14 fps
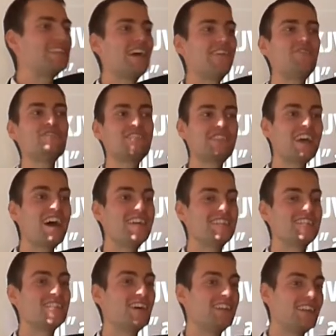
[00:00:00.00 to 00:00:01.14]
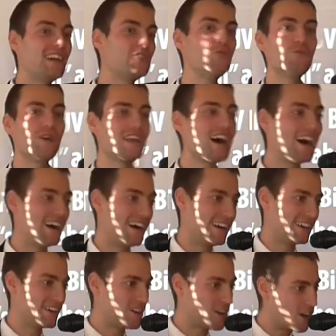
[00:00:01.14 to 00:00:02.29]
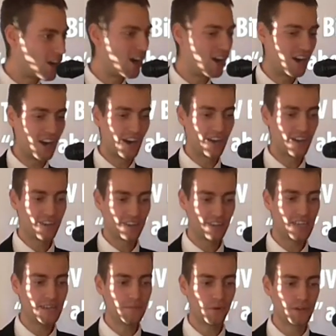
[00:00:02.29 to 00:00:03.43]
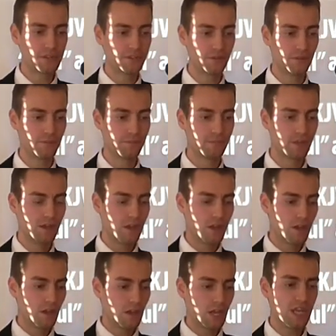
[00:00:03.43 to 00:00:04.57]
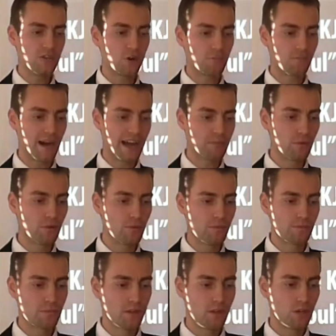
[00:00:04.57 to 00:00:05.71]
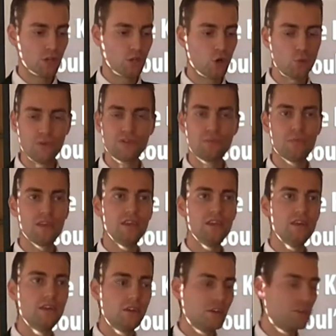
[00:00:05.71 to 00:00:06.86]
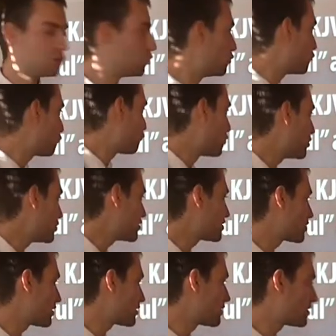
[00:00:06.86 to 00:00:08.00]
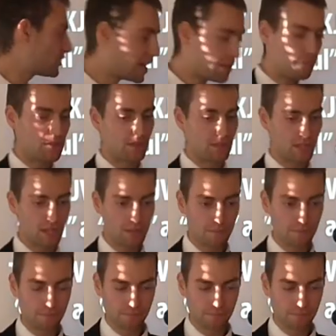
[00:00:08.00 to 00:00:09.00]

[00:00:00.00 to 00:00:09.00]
never says that you and I are immortal. In your Bible, go with me to 1 Timothy